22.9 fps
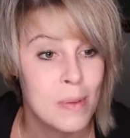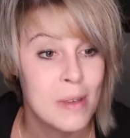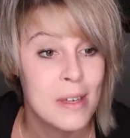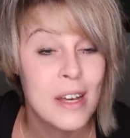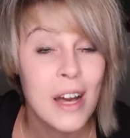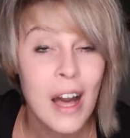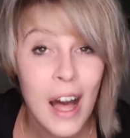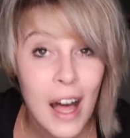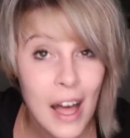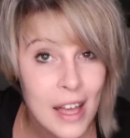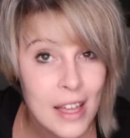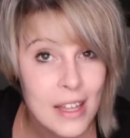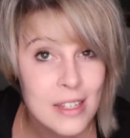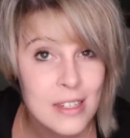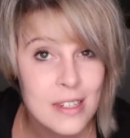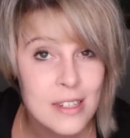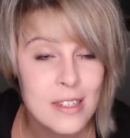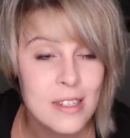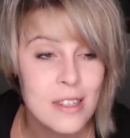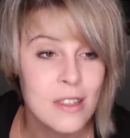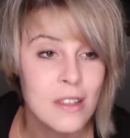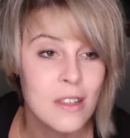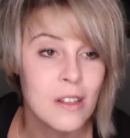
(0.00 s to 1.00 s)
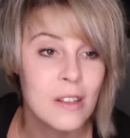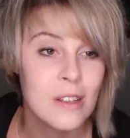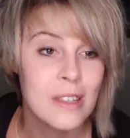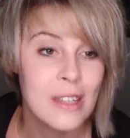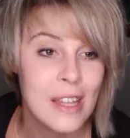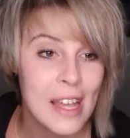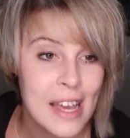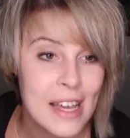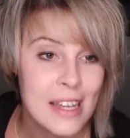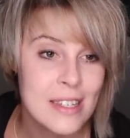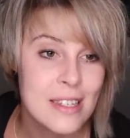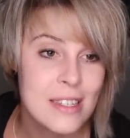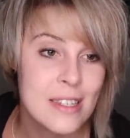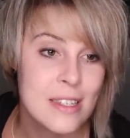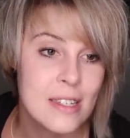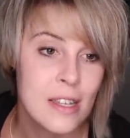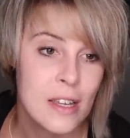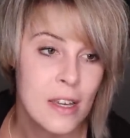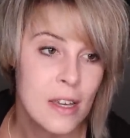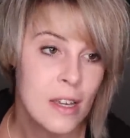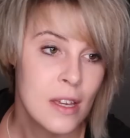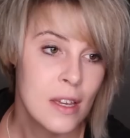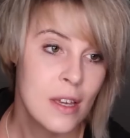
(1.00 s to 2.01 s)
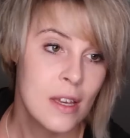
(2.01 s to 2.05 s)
because the lace